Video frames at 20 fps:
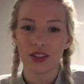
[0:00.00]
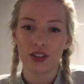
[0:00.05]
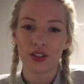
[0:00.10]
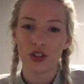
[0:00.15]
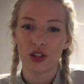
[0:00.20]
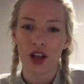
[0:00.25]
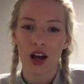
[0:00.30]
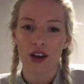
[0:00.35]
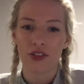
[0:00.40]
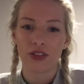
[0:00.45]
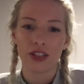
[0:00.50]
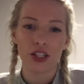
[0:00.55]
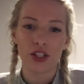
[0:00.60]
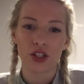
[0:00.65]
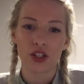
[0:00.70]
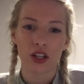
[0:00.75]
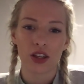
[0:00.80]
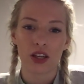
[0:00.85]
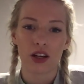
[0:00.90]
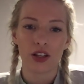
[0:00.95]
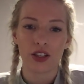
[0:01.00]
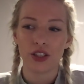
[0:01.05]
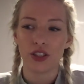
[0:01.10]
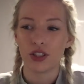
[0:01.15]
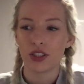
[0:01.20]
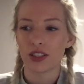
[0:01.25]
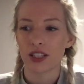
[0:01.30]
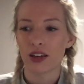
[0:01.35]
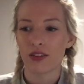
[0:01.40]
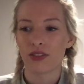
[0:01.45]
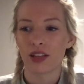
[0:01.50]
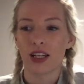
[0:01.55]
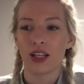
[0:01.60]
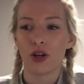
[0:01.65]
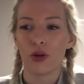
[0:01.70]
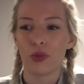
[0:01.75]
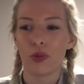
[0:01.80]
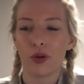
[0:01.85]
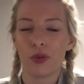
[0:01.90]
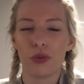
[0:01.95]
you laugh at each other, and you just have that
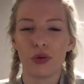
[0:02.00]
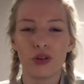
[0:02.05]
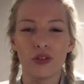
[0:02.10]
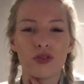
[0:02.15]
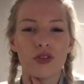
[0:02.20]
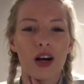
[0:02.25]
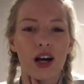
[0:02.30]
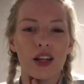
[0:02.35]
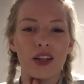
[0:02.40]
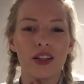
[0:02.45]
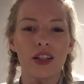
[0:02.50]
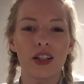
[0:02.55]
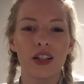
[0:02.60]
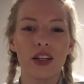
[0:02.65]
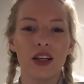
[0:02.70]
little bit more fun.